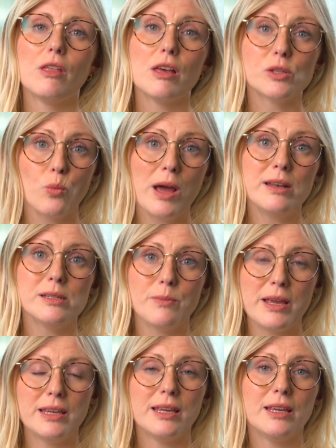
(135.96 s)
As well as
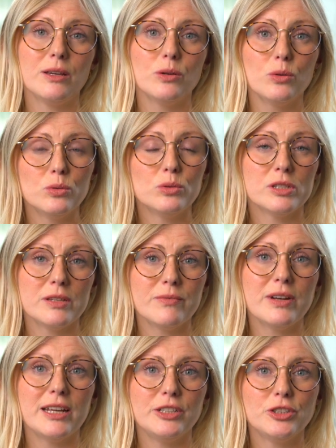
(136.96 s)
making orders
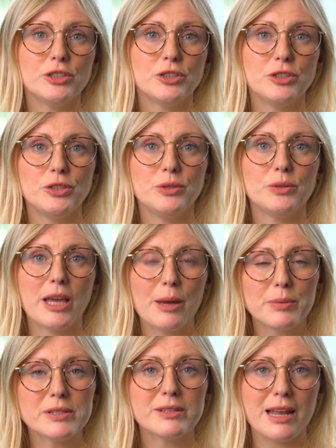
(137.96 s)
in relation to
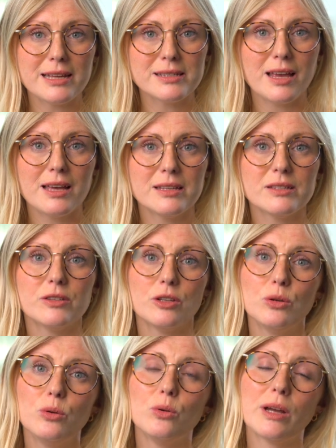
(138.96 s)
capital assets,
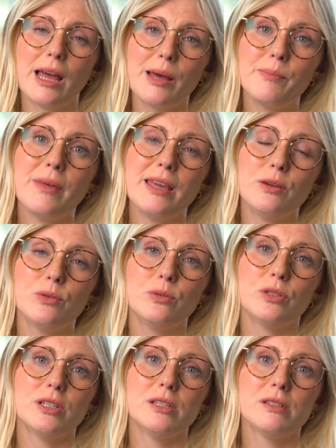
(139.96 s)
the court can make
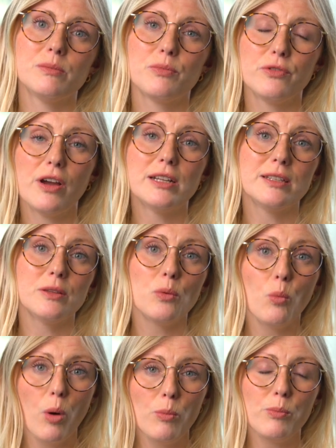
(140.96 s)
orders providing
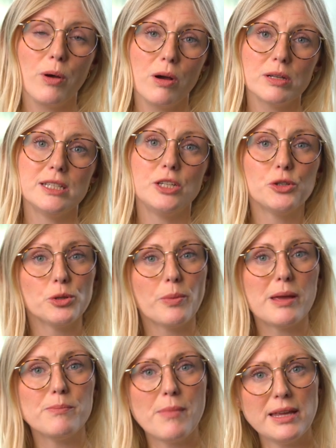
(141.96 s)
that one party should
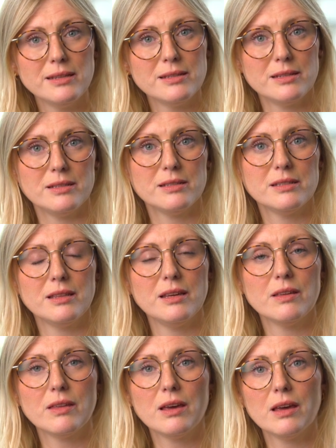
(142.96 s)
pay maintenance to
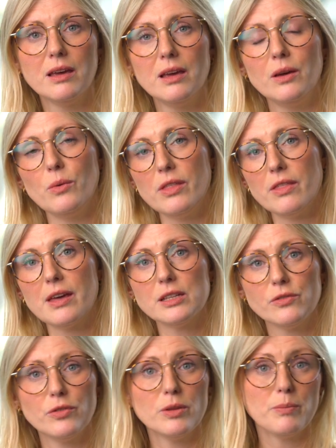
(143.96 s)
the other, whether
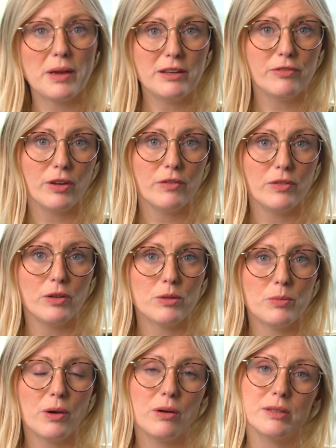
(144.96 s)
that's for the benefit of the
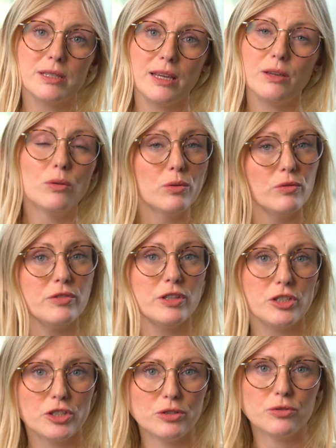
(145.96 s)
other party or for
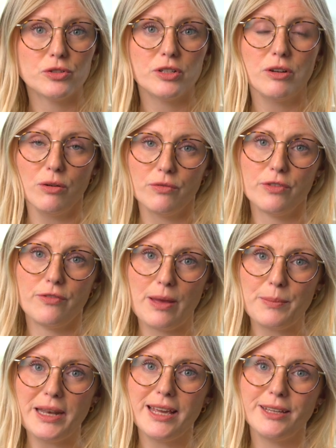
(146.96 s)
the children of the
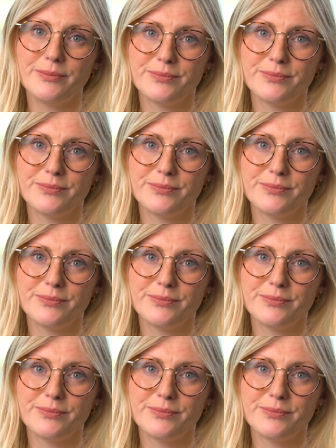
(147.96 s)
family.